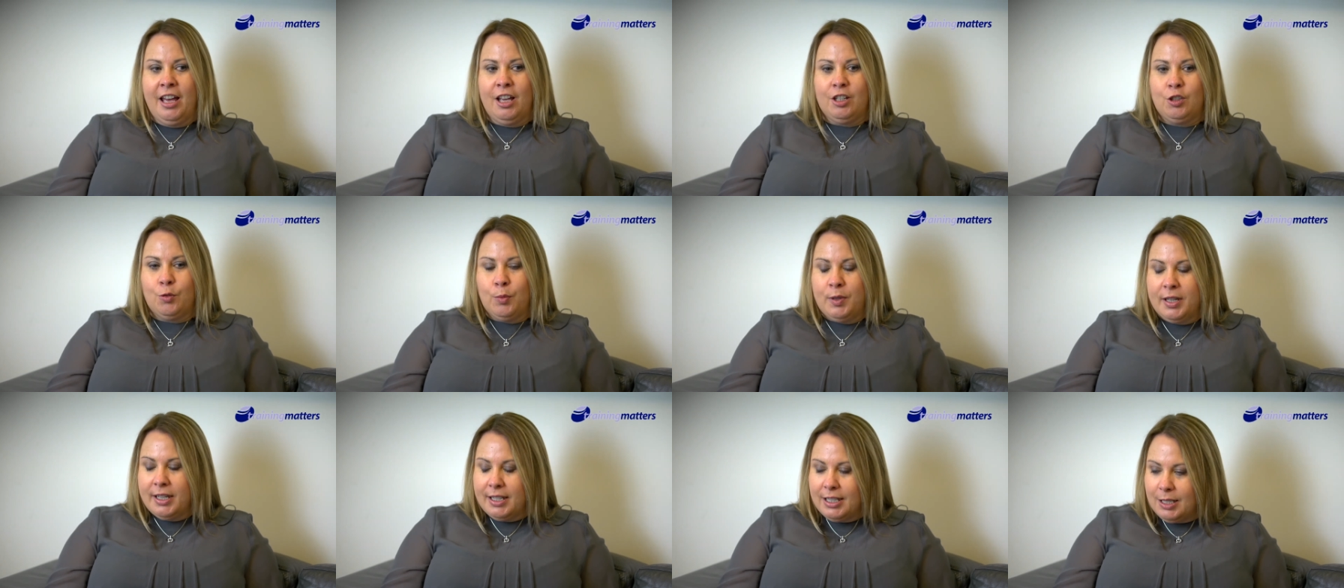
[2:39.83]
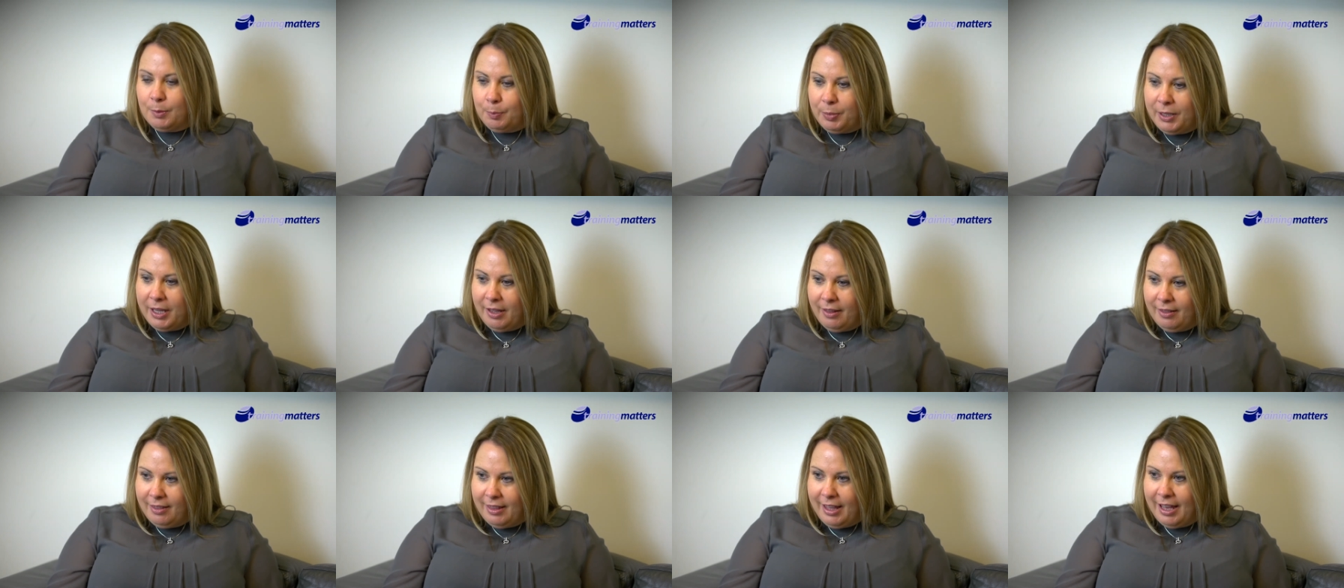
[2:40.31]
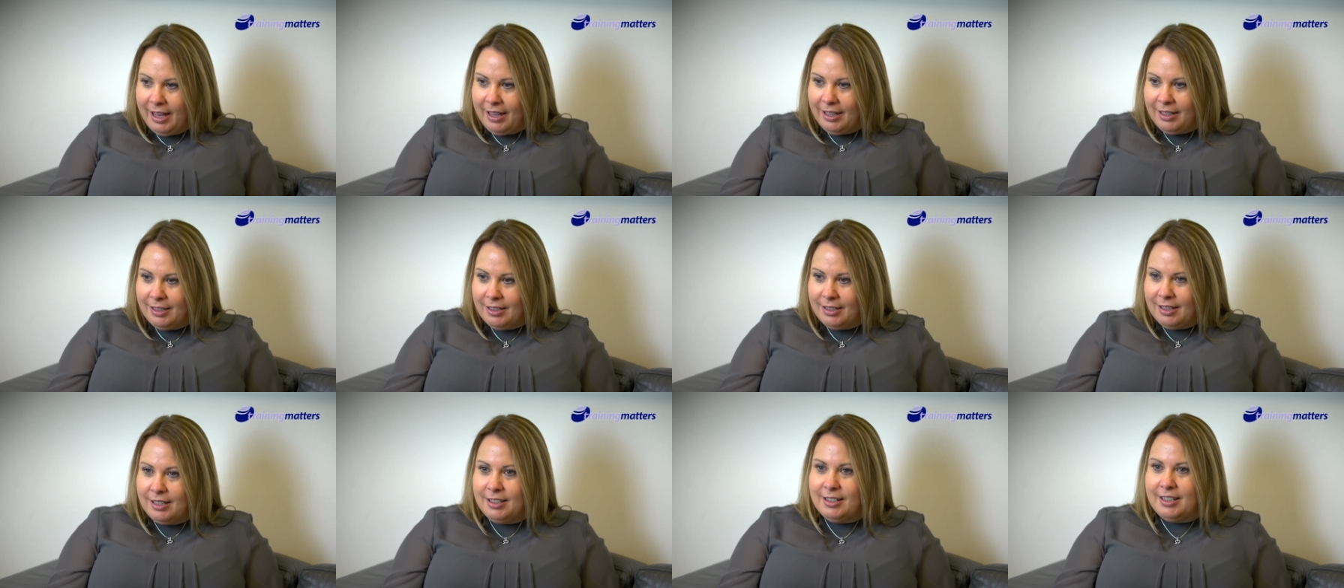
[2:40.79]
she would explain
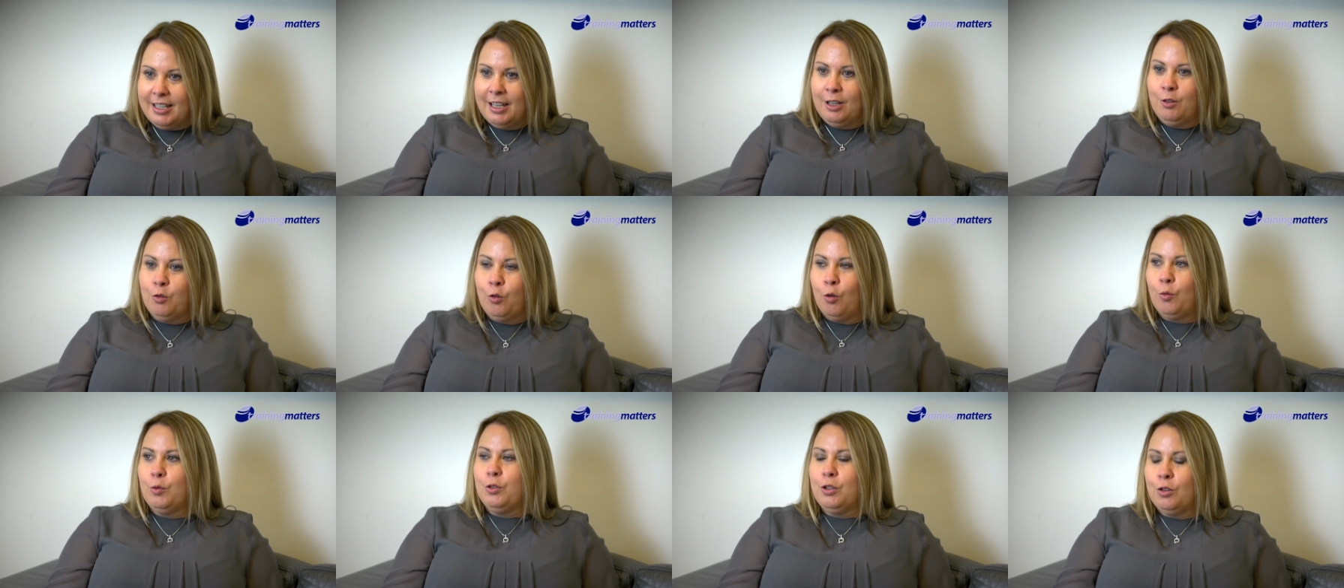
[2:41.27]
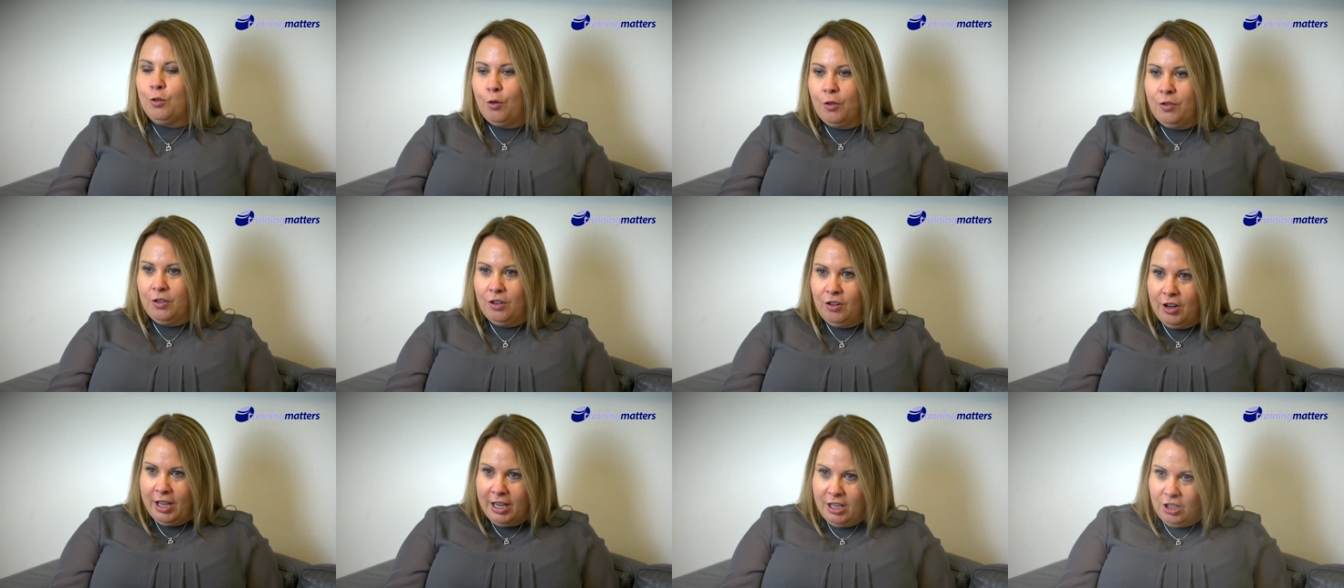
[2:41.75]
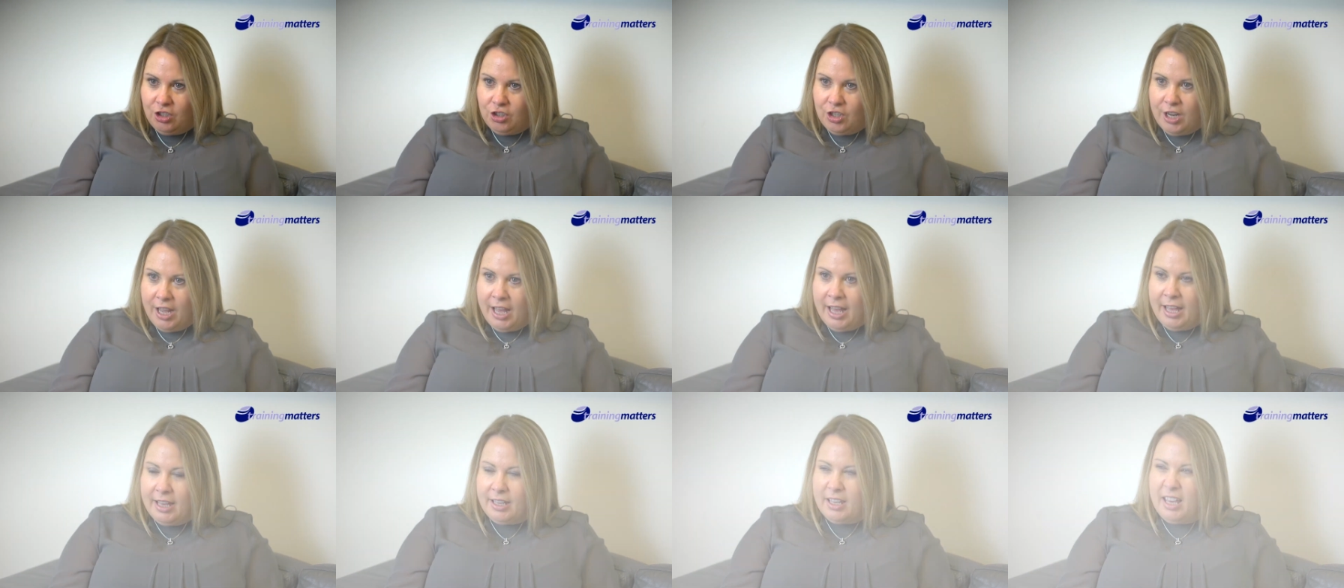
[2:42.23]
things and say, no, you're on the right
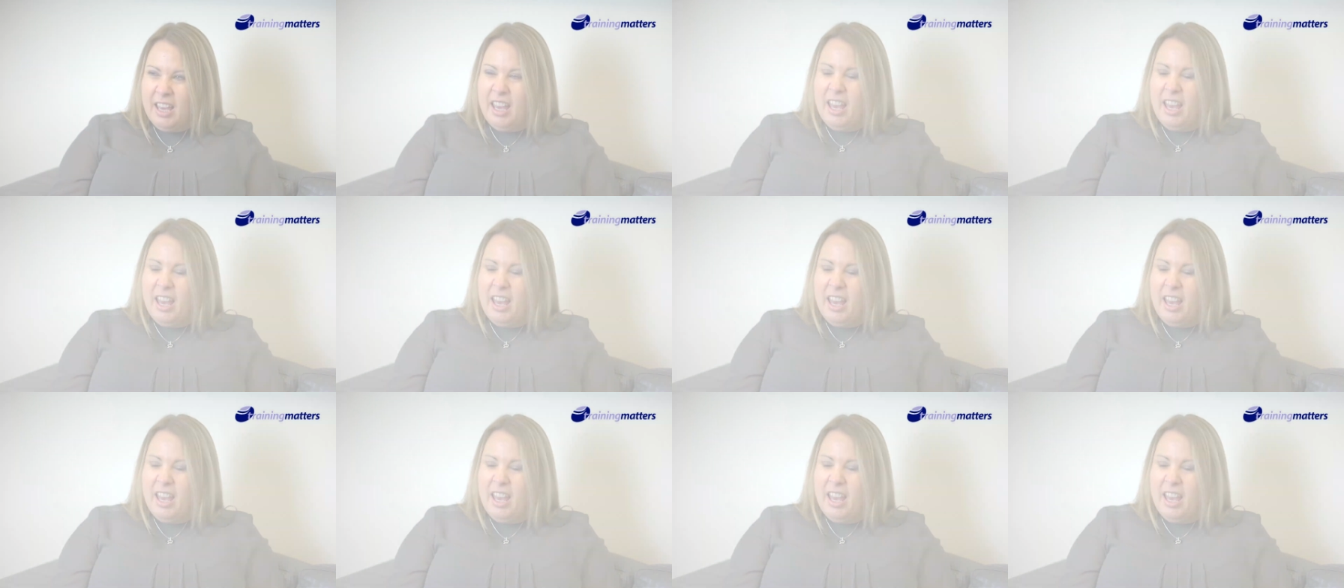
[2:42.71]
track.